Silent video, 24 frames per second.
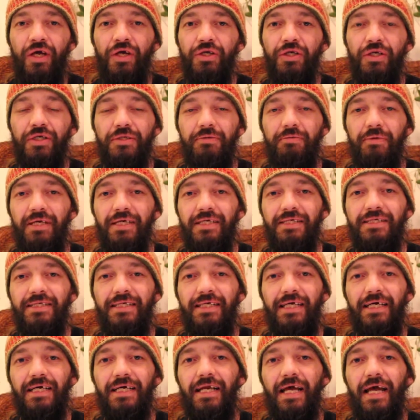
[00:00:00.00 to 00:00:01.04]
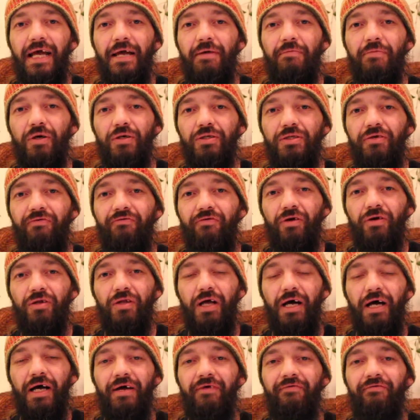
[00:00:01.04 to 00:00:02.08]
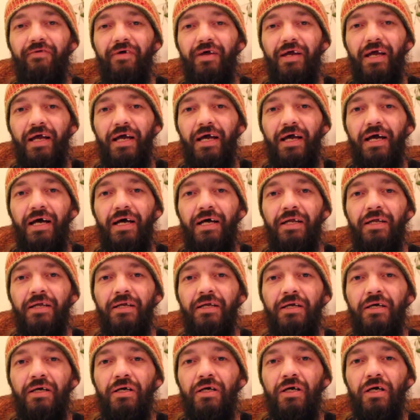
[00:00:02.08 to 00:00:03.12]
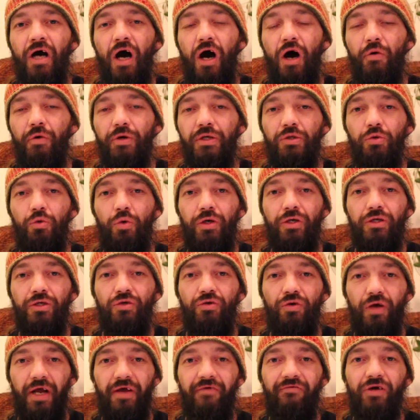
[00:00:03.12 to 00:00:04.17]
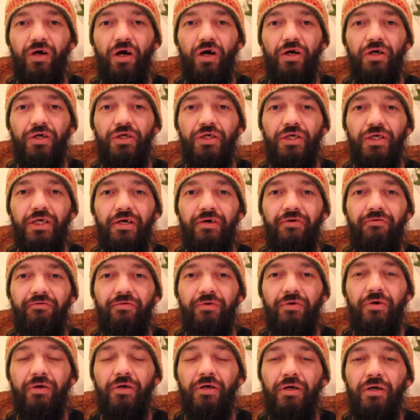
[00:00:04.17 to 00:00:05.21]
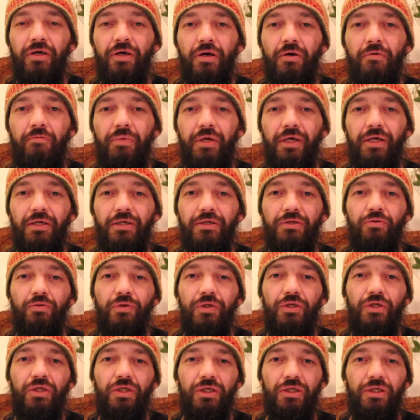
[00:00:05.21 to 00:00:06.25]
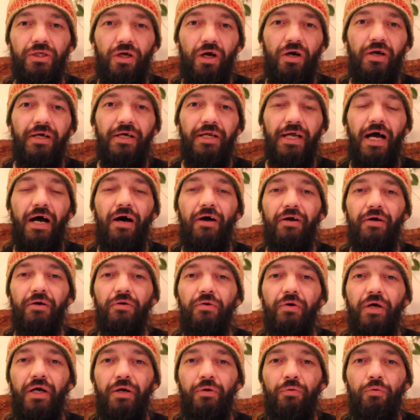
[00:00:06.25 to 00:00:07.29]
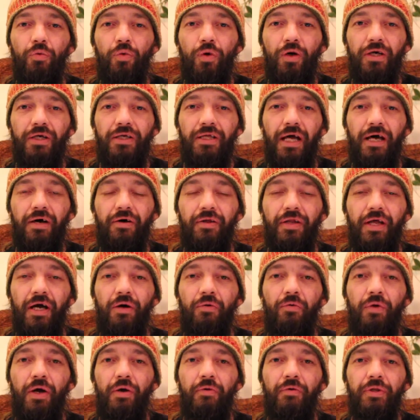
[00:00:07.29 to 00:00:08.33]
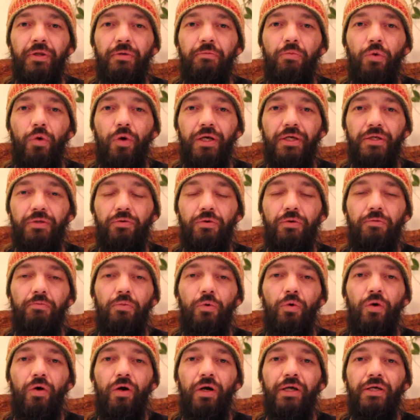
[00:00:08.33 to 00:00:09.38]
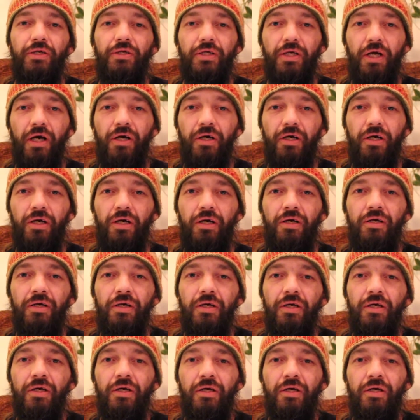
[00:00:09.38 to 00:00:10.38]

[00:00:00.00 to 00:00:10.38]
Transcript: She's been a CNA most of her life and always worked graveyard shift because when she started out it, it worked out that way when the boys were born and younger